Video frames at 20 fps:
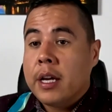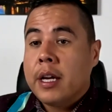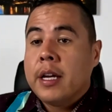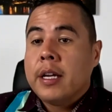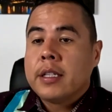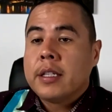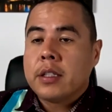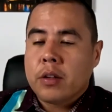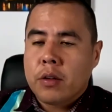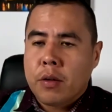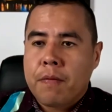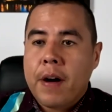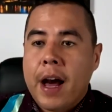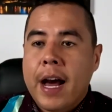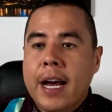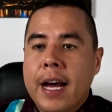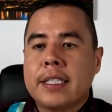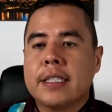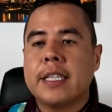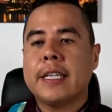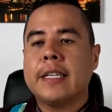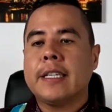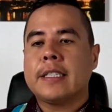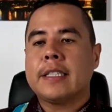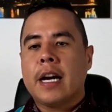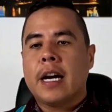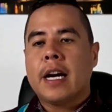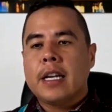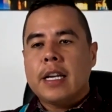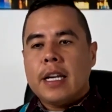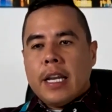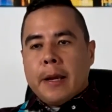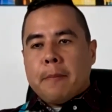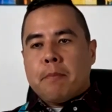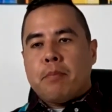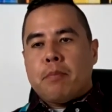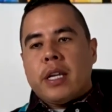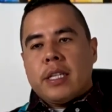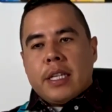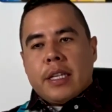So fasting is kind of like
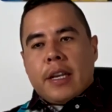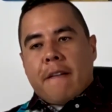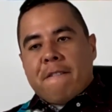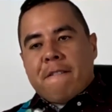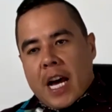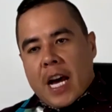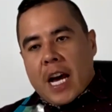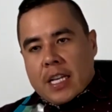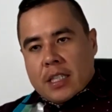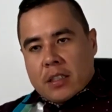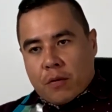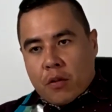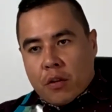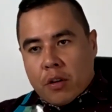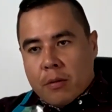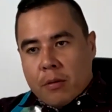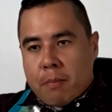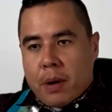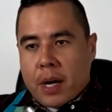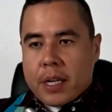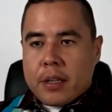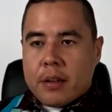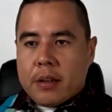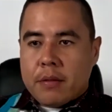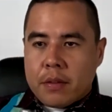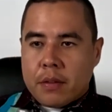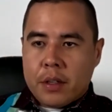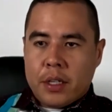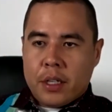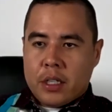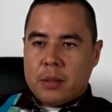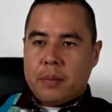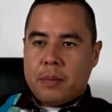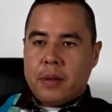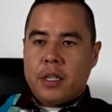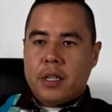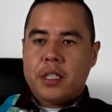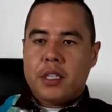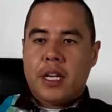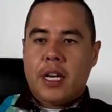pressing the fast forward button for your
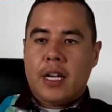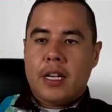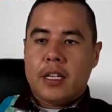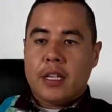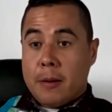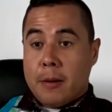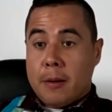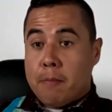spirituality.